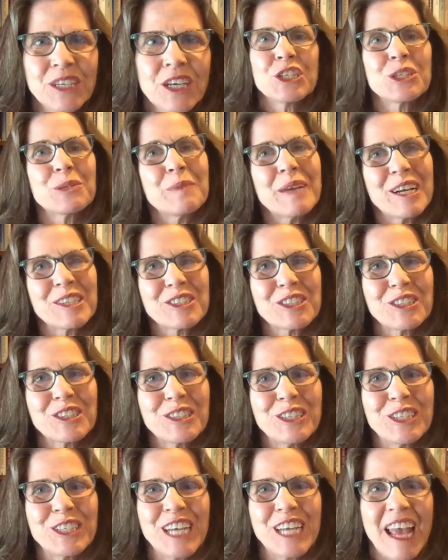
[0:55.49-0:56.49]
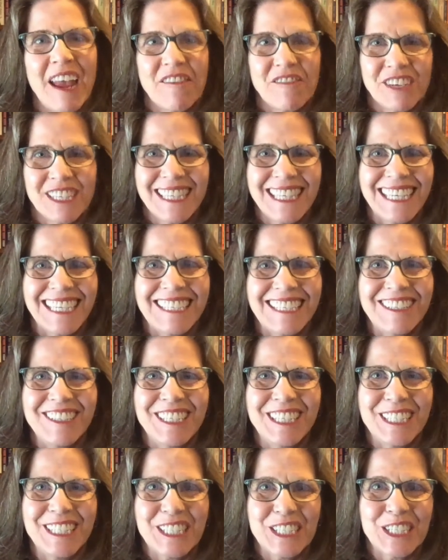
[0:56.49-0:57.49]
You're about to learn everything you
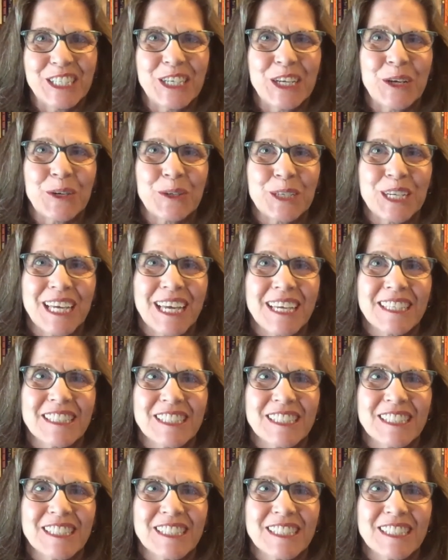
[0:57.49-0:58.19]
need to know to get